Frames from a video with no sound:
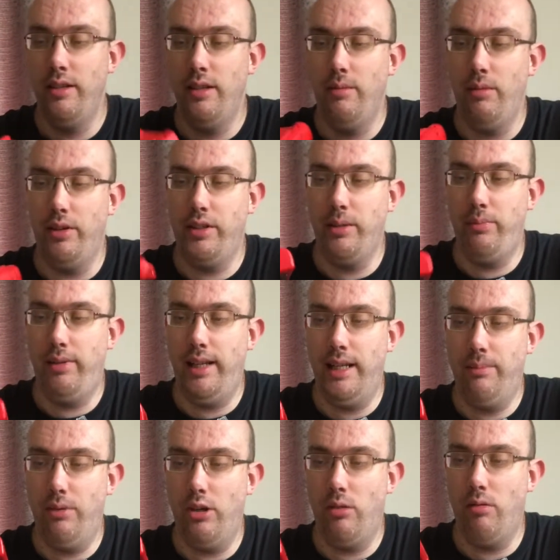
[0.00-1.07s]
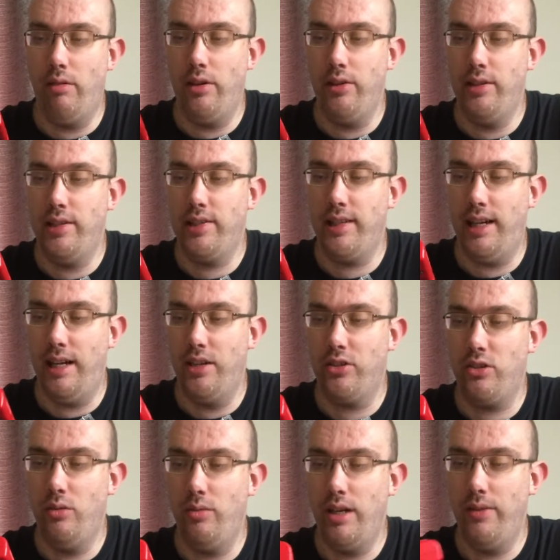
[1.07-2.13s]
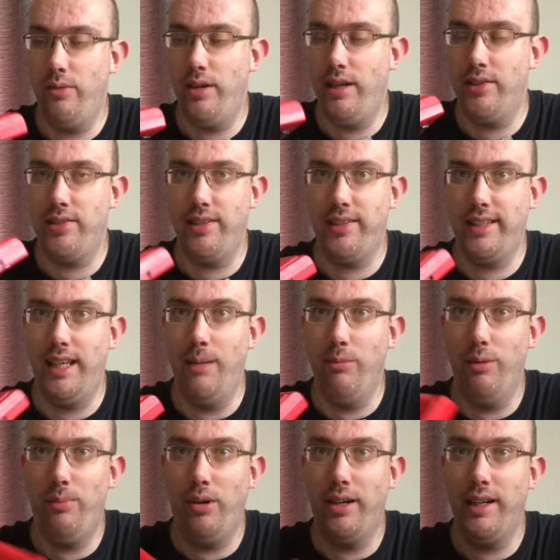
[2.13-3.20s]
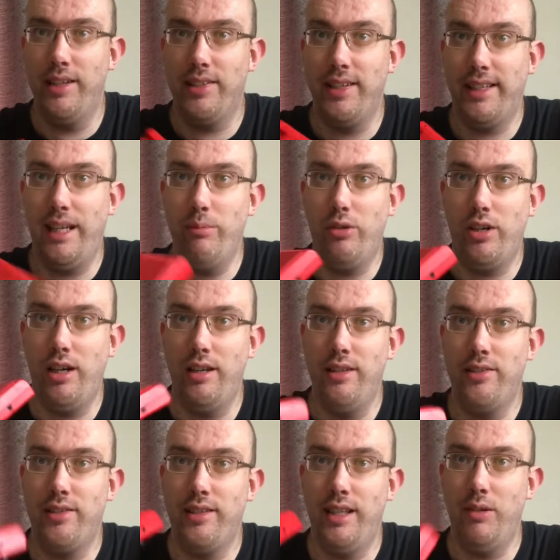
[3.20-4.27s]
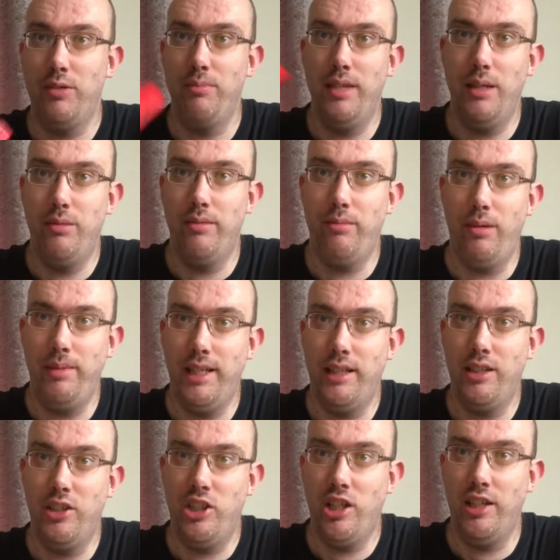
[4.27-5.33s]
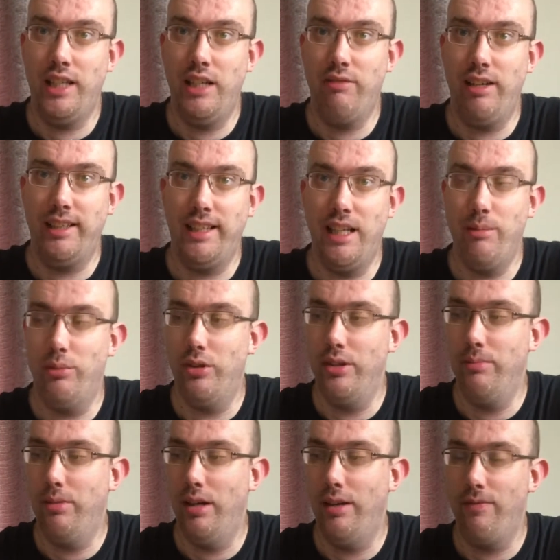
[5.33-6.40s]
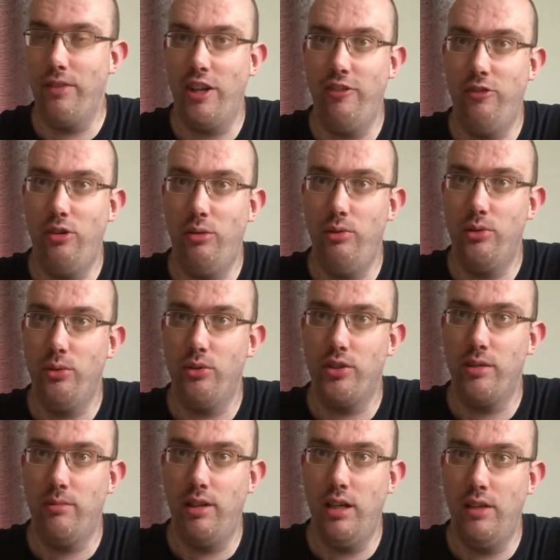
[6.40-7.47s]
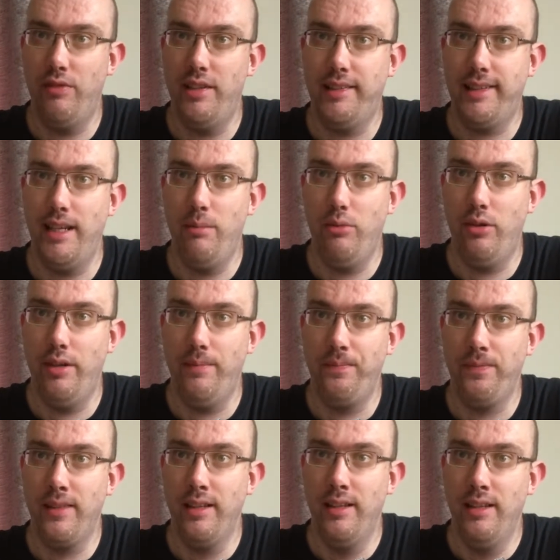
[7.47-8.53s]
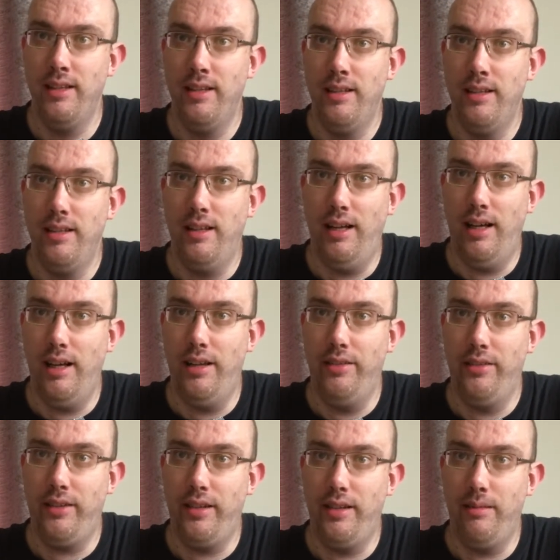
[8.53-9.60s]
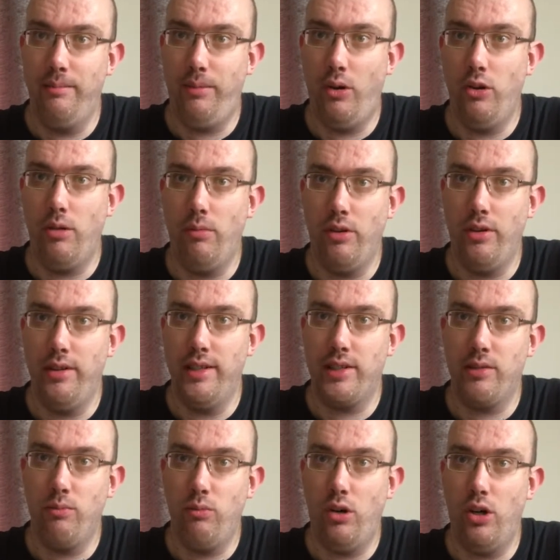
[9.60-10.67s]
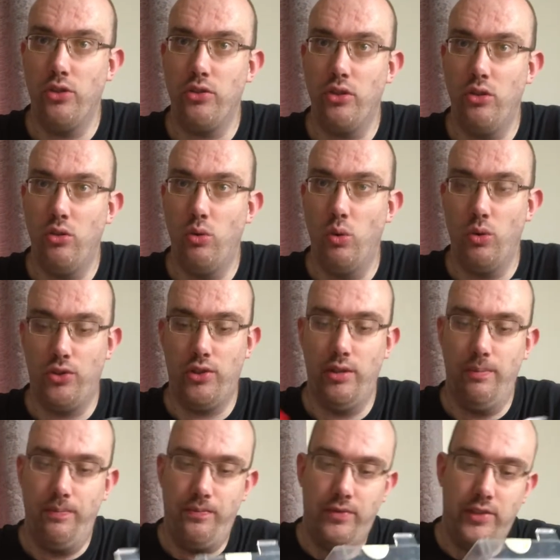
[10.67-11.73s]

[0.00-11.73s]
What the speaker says: But I did play Pokemon Red on this at school when everyone else had the Game Boy Pockets and the Game Boy Colors. That was me with my big chunky red Game Boy, but I thought it was awesome. I love this Game Boy, and Pokemon on this was awesome.